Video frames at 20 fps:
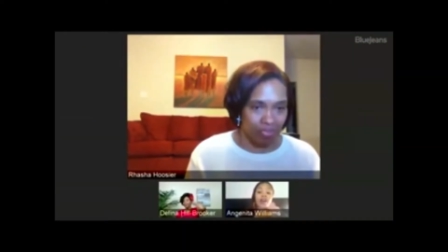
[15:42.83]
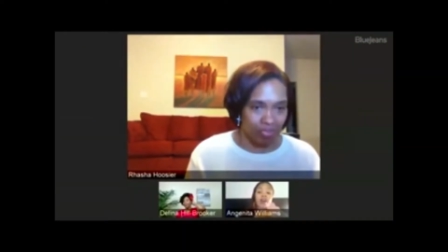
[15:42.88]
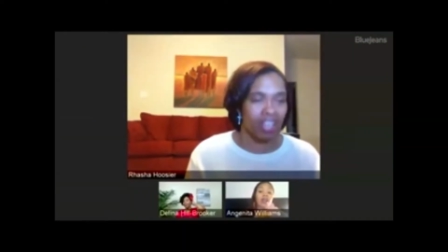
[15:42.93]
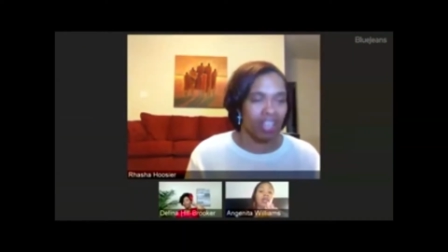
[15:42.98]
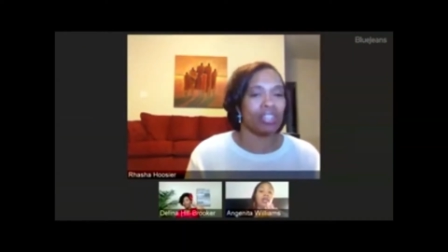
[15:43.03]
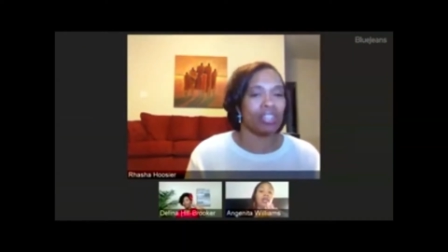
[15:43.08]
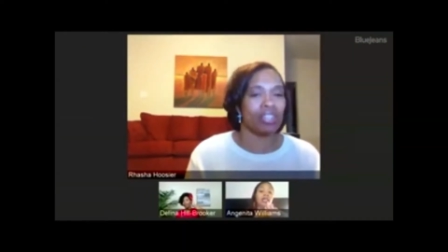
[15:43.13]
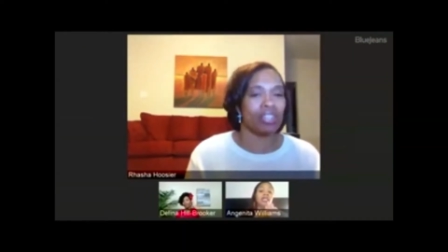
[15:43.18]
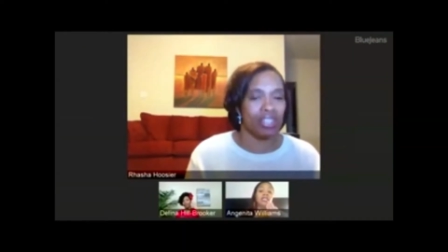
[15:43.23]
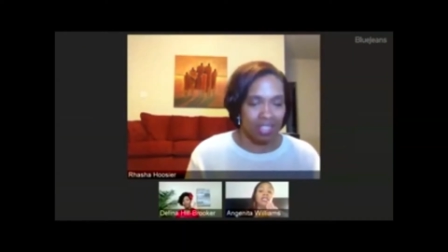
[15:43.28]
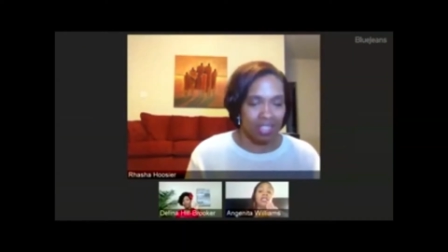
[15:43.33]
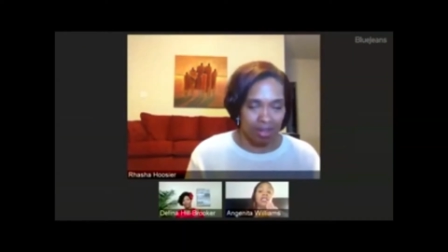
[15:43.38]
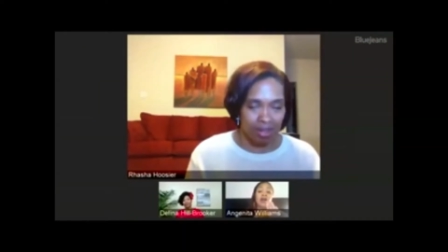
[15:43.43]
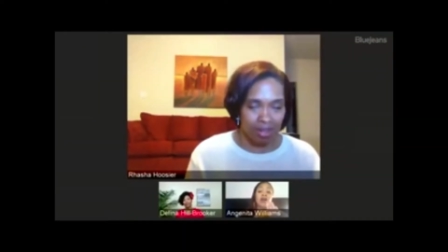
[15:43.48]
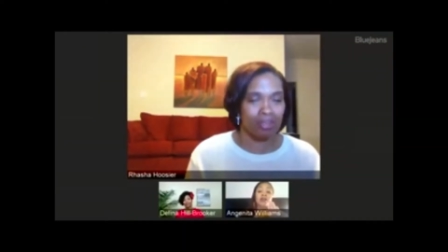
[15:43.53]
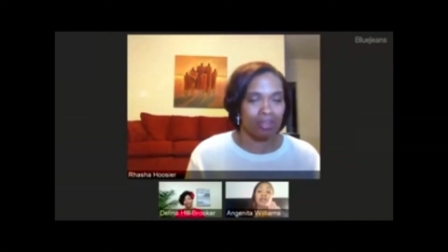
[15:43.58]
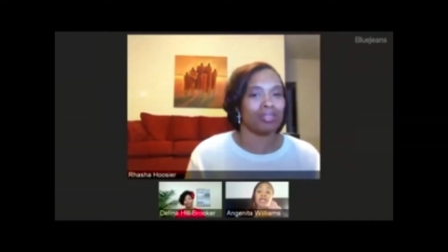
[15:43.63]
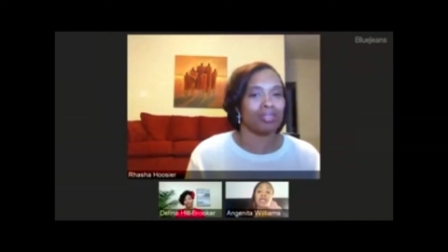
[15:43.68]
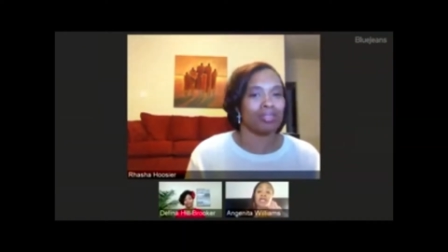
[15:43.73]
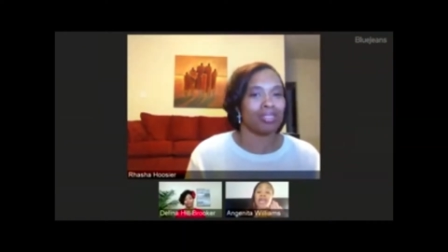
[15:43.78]
Kelly songs
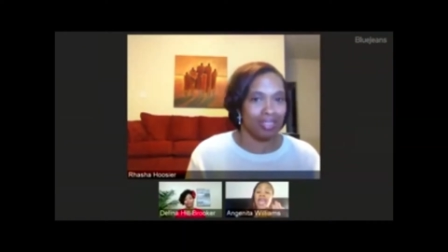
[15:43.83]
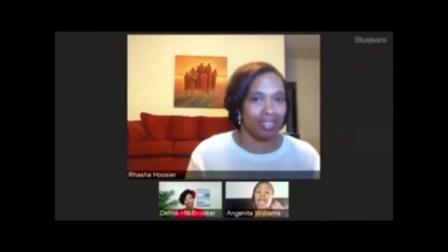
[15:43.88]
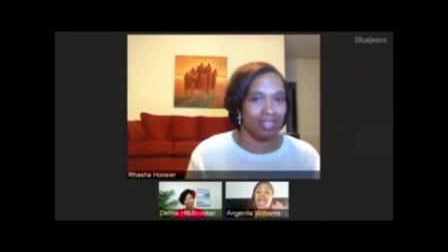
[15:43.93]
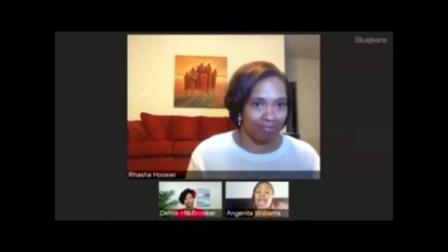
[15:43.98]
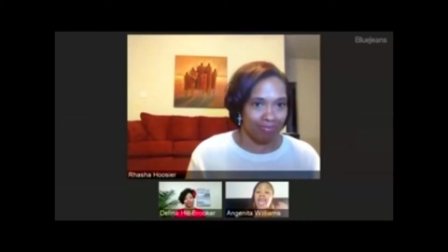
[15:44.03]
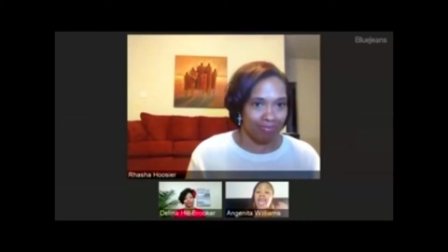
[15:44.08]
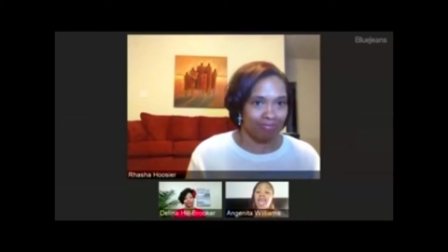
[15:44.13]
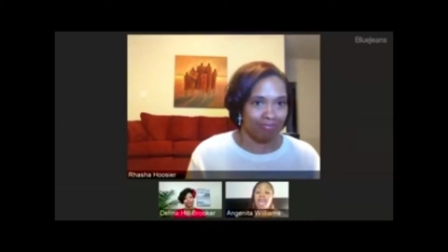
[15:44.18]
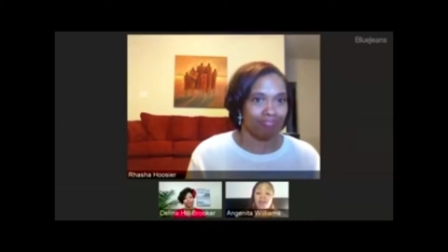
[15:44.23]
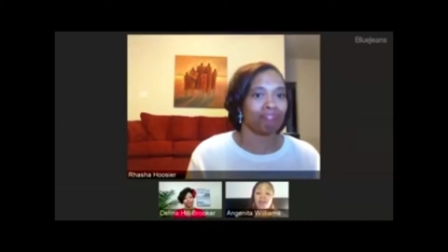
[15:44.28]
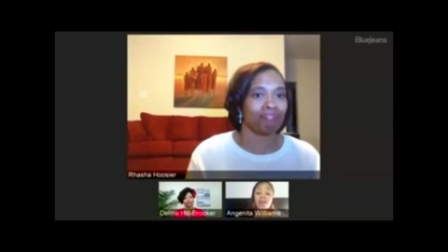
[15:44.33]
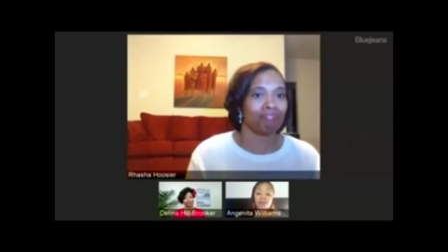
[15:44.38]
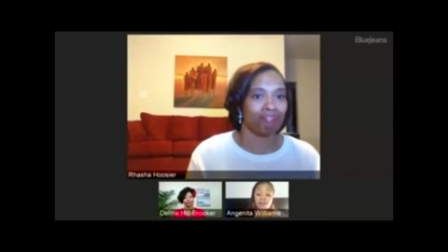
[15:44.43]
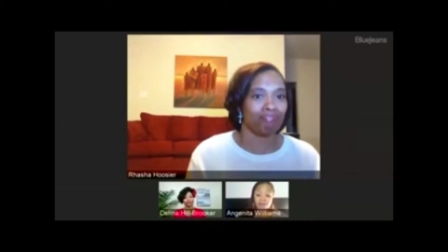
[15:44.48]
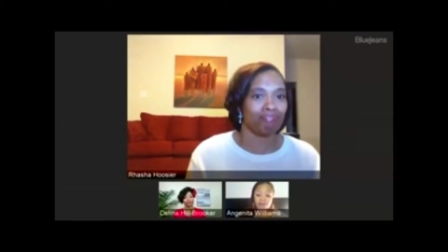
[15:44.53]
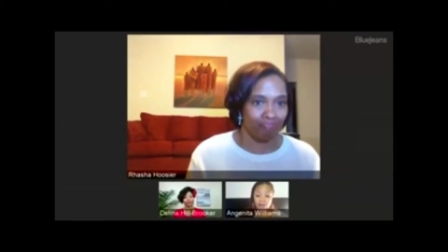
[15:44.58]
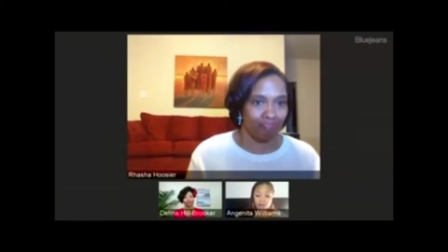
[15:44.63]
ever.